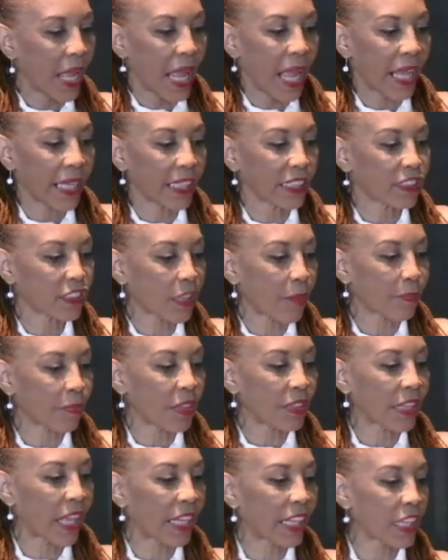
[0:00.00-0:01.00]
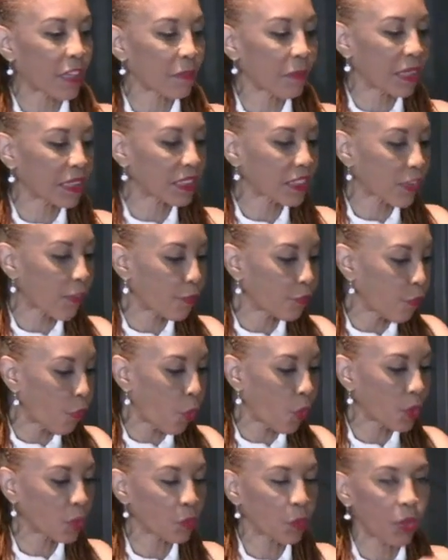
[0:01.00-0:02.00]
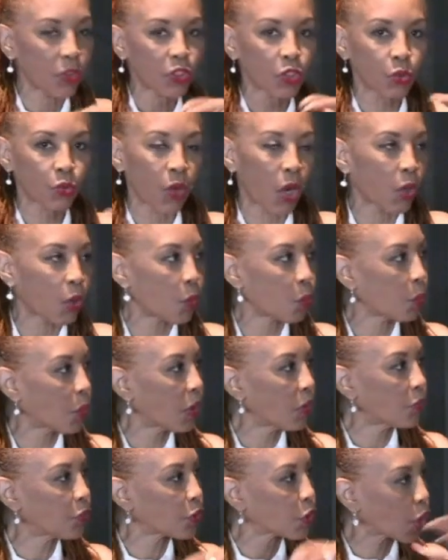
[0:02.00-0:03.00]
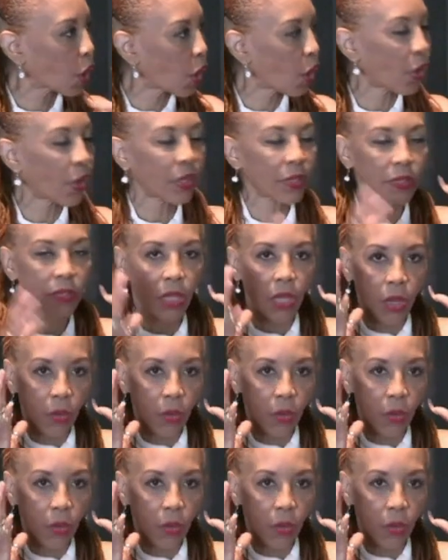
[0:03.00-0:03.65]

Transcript: And it's something that he must have fought with, struggled with, learned,